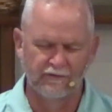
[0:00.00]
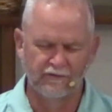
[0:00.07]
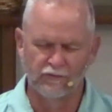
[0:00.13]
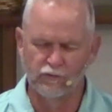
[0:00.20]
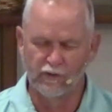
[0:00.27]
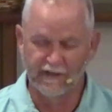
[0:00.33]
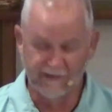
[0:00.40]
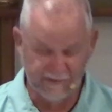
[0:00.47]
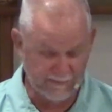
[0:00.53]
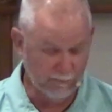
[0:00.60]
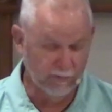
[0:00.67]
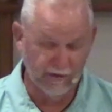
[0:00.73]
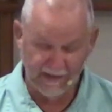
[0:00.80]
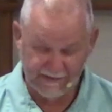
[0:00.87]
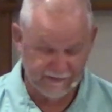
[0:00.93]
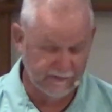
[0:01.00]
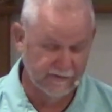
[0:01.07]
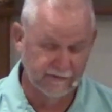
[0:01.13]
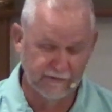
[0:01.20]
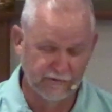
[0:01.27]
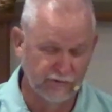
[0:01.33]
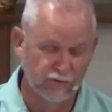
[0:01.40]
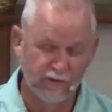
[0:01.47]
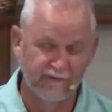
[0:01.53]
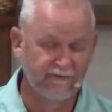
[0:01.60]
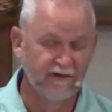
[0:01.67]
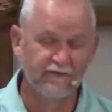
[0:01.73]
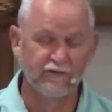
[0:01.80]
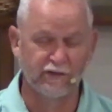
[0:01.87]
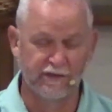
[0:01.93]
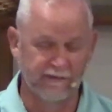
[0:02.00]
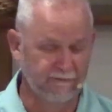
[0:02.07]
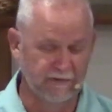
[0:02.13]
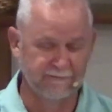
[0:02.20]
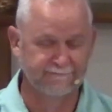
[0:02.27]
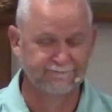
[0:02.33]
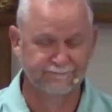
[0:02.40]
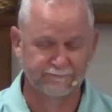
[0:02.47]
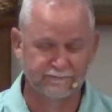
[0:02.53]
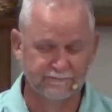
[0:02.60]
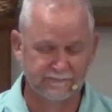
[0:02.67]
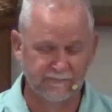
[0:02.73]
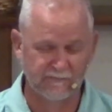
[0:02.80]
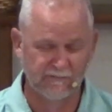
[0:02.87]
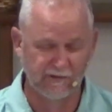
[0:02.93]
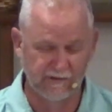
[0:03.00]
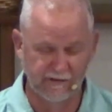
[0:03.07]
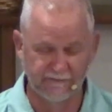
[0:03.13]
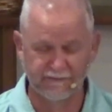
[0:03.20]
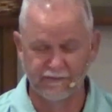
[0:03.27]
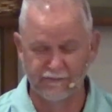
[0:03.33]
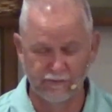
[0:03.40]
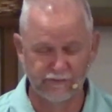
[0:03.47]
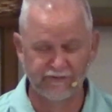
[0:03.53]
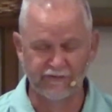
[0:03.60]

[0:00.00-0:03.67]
the greatest blessing that you have ever given, the gift of your